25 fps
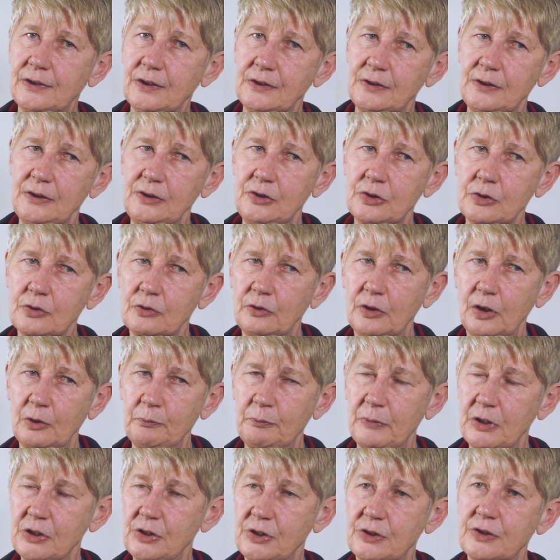to
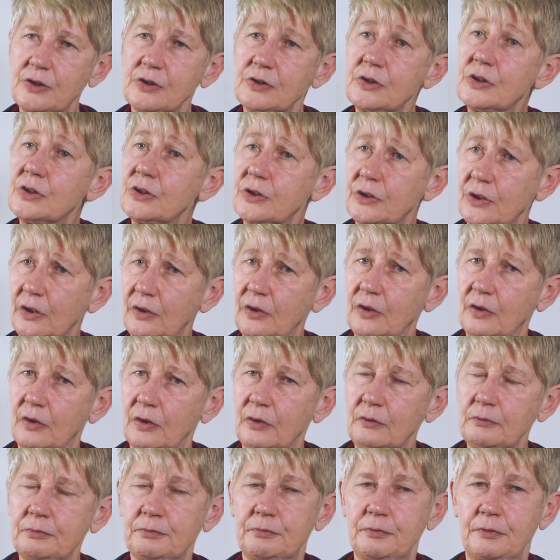describe this to
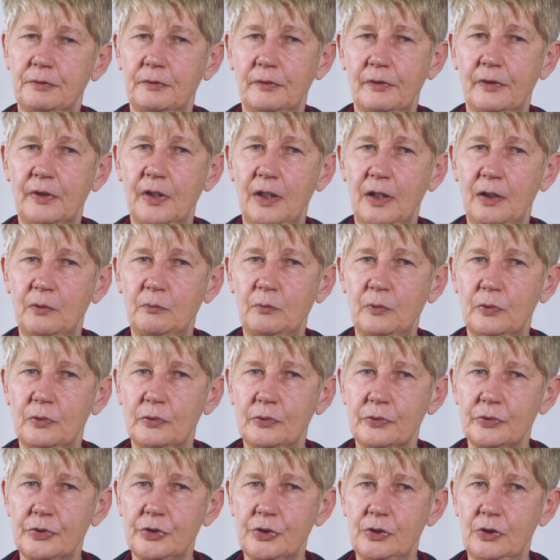staff, there
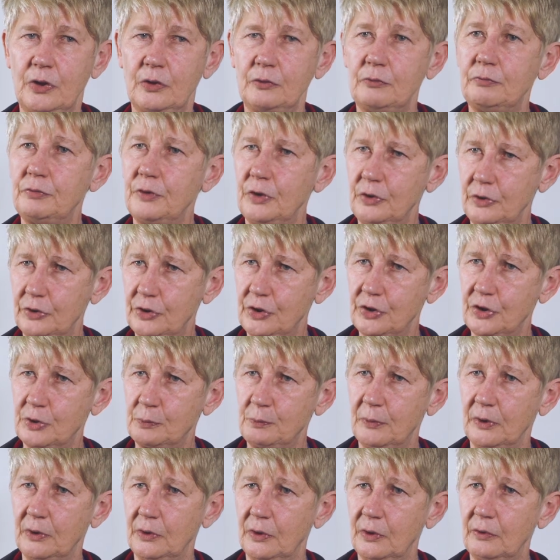was an
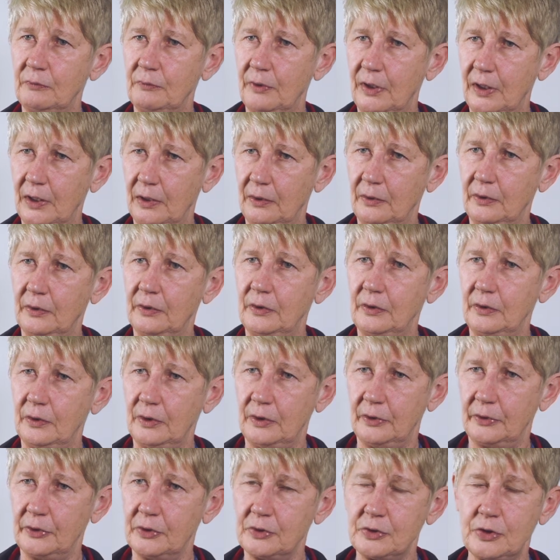advertisement around
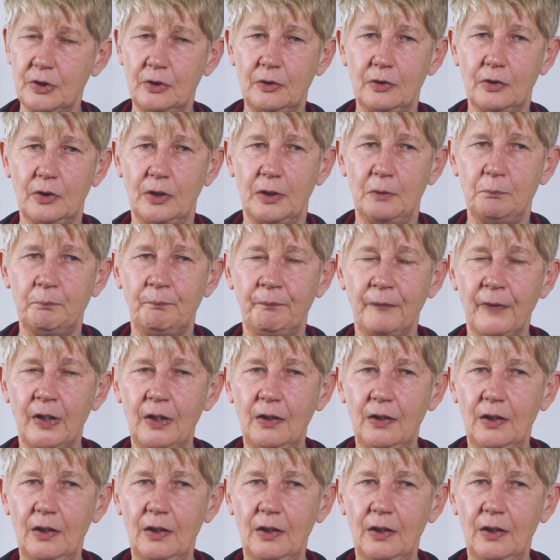at the time